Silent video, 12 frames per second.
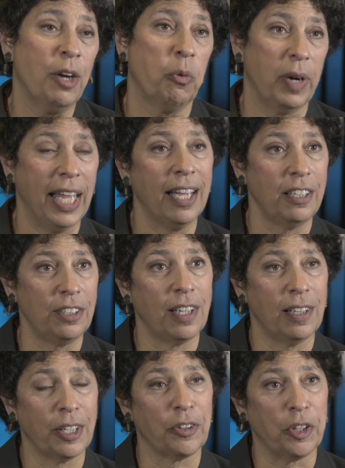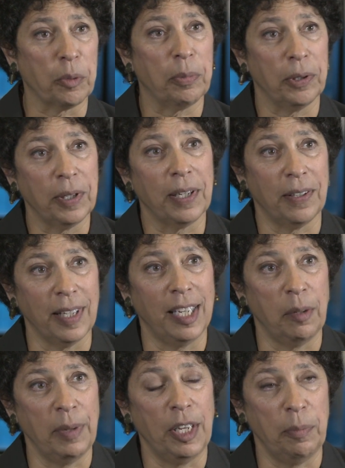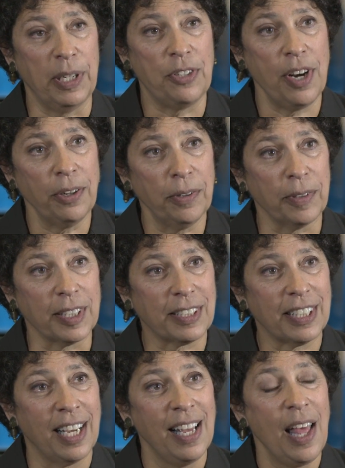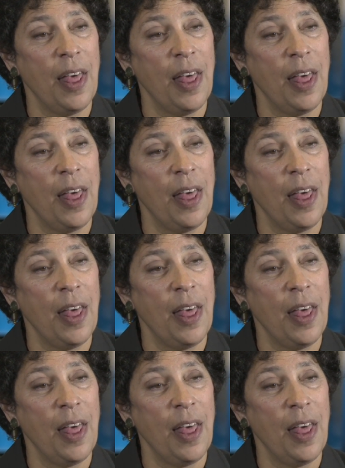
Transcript: we had to declare their political enemy to be terrorists.